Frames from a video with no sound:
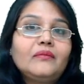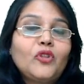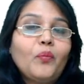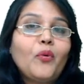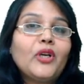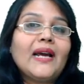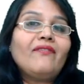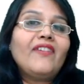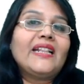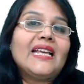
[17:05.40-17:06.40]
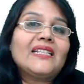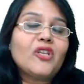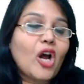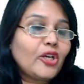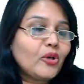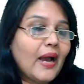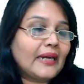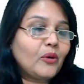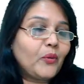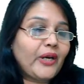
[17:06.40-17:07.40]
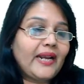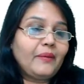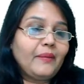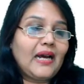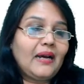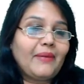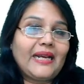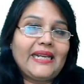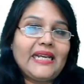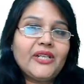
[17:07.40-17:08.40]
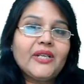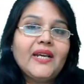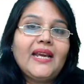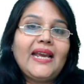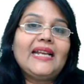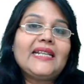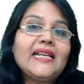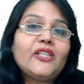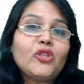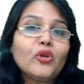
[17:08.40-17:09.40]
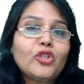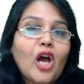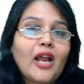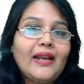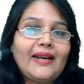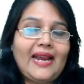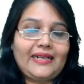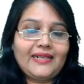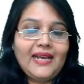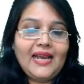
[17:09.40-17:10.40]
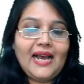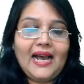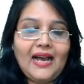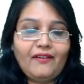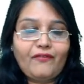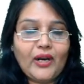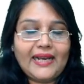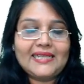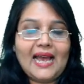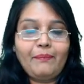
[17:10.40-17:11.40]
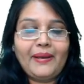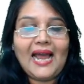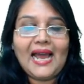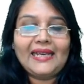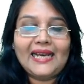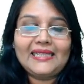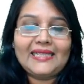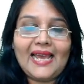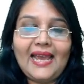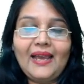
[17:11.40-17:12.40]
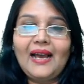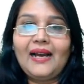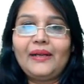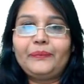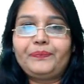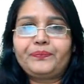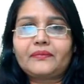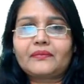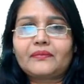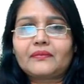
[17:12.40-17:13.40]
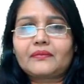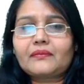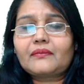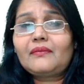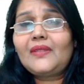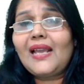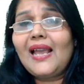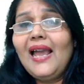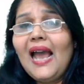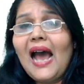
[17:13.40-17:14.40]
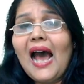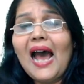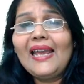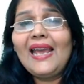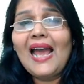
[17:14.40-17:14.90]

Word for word: To put up with is not to accommodate, uh, Manish. It is to tolerate. Uh, for example, I can say um, I